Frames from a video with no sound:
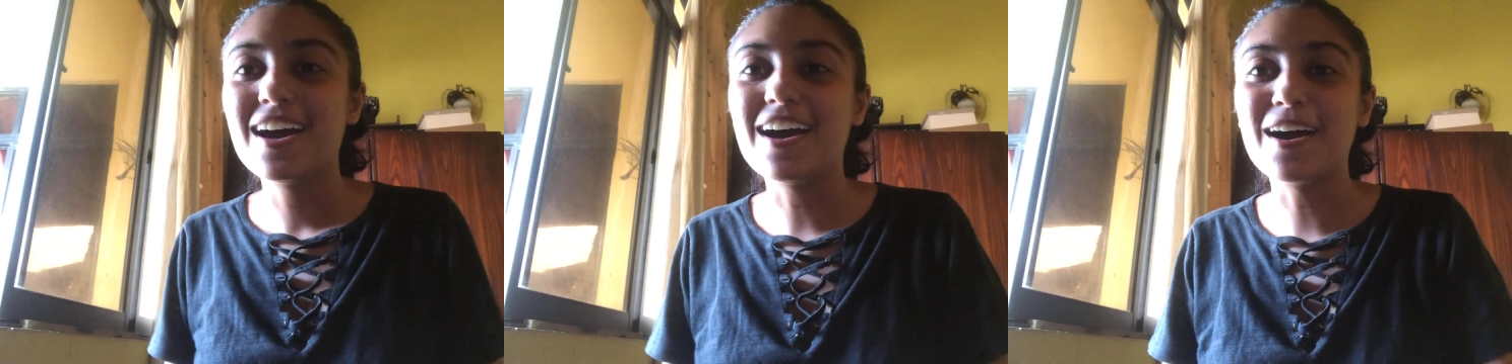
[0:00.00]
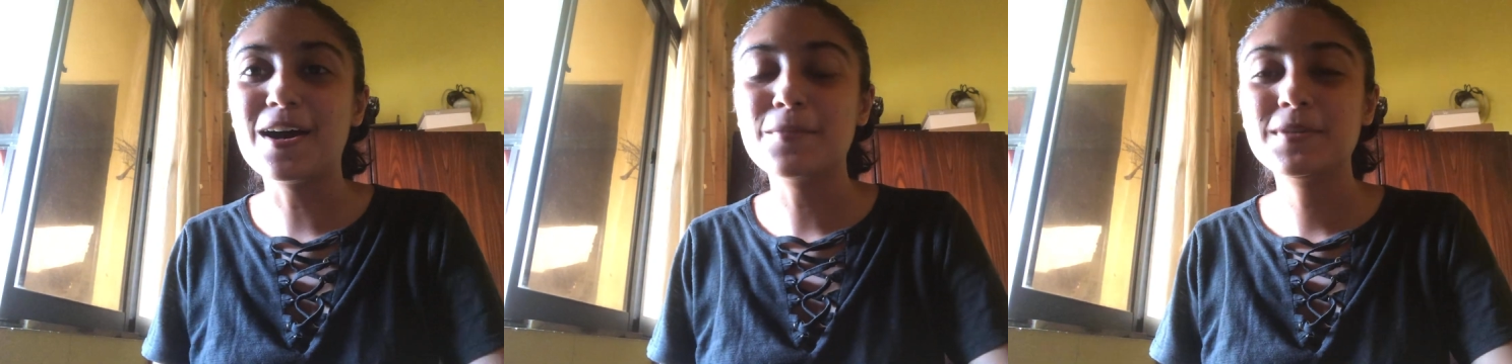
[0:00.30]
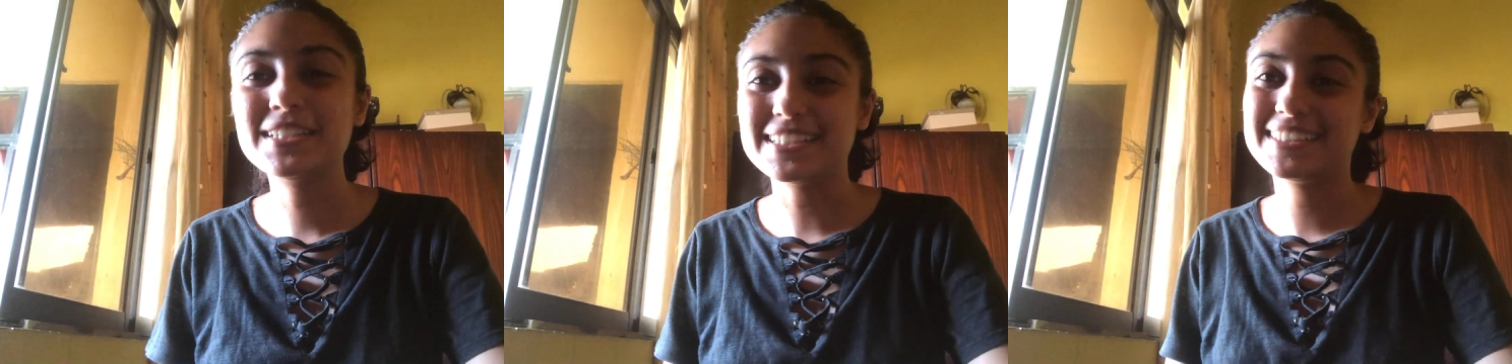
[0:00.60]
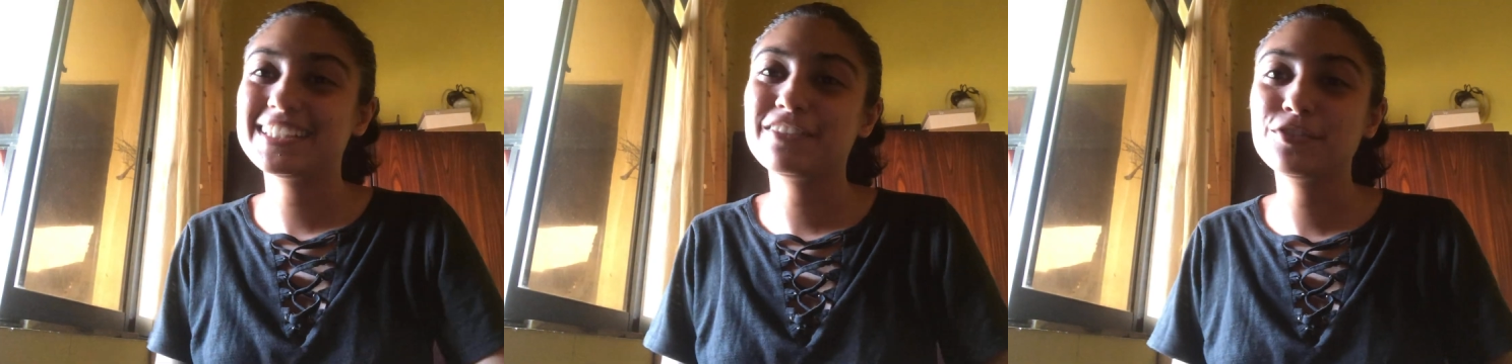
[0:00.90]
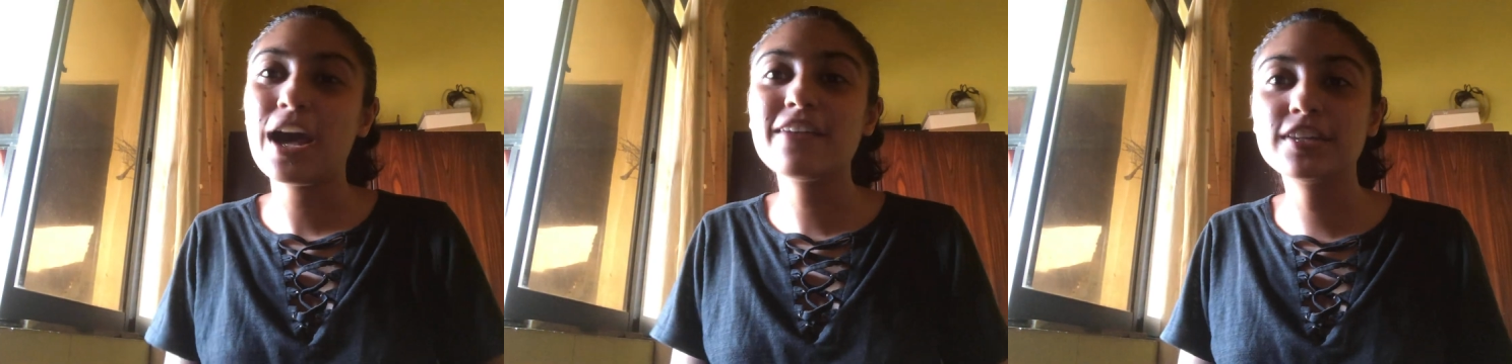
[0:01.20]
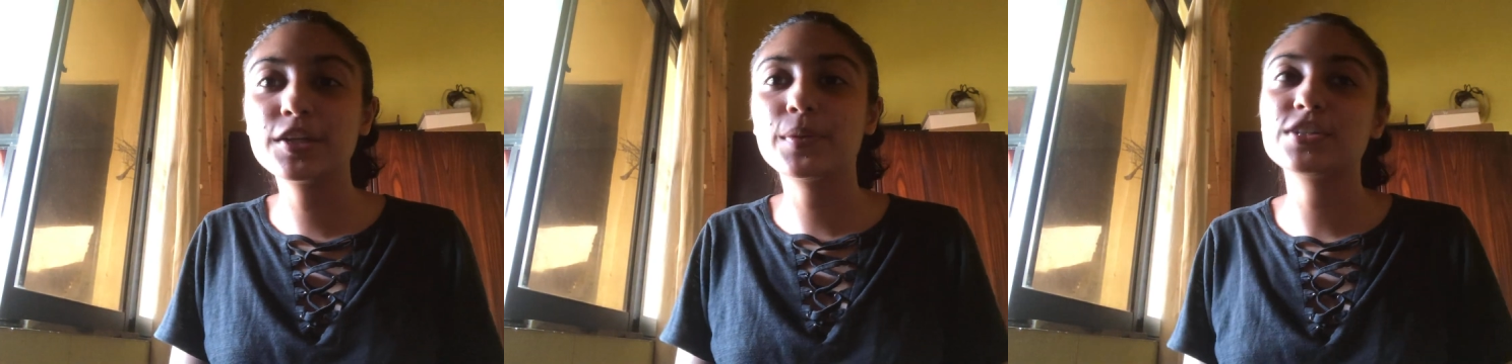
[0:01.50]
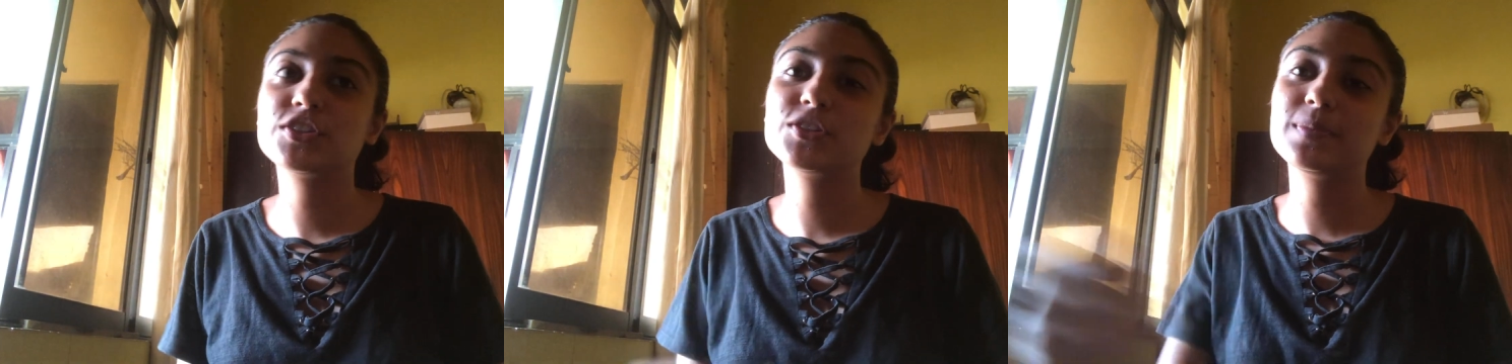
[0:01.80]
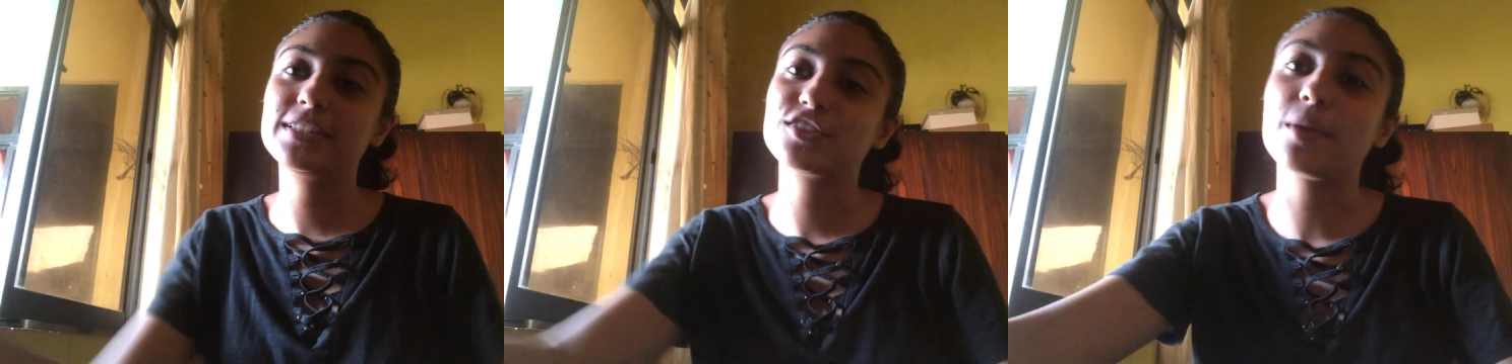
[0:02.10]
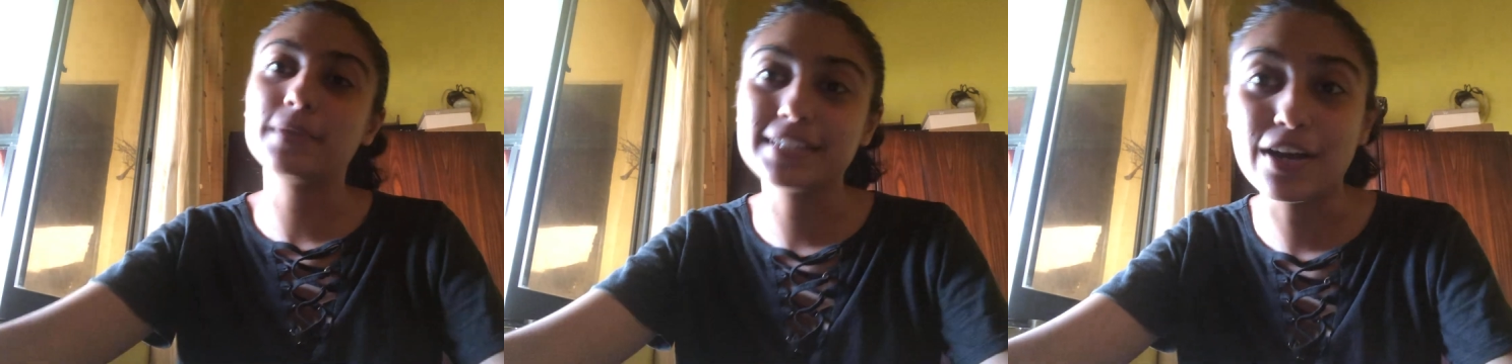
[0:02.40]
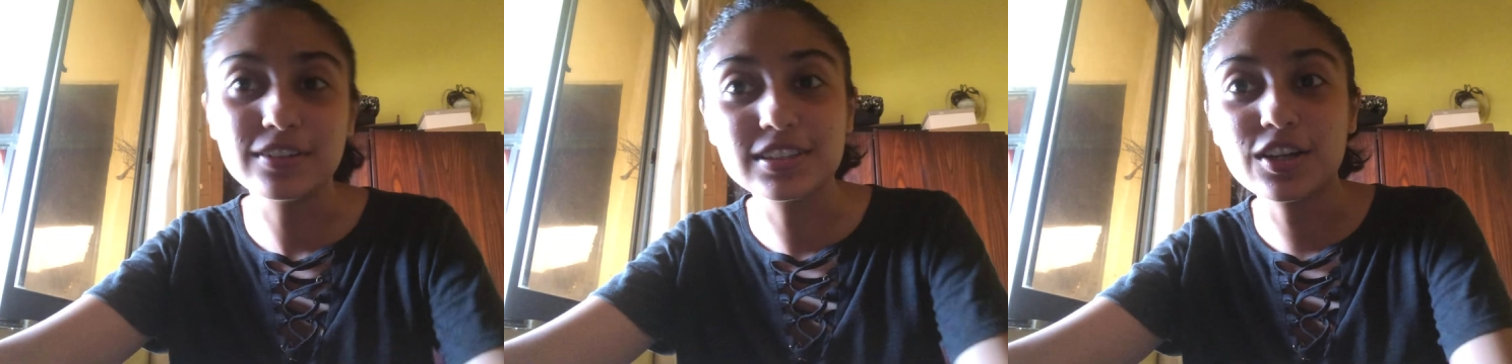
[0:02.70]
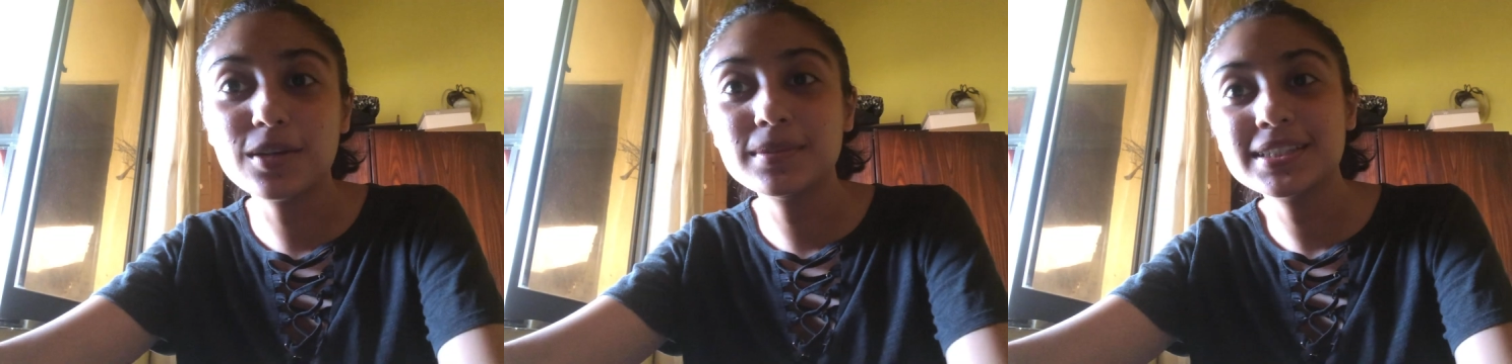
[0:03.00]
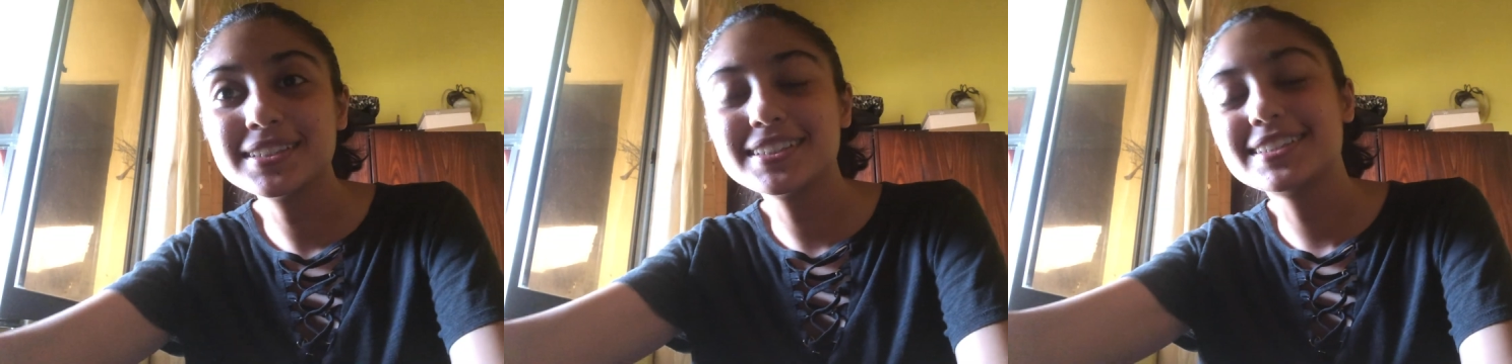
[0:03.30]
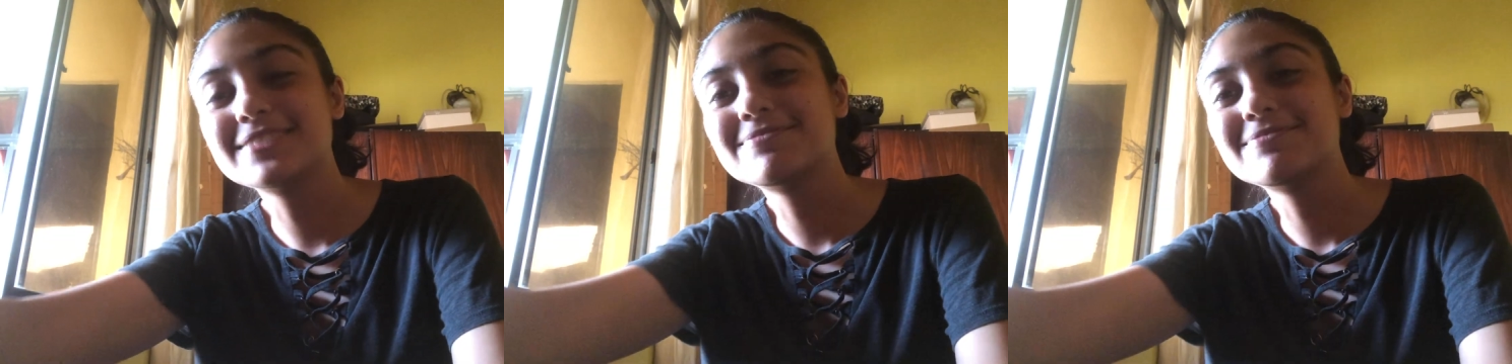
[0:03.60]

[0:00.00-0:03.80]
But yes, if you have any questions, please drop it down in the comments.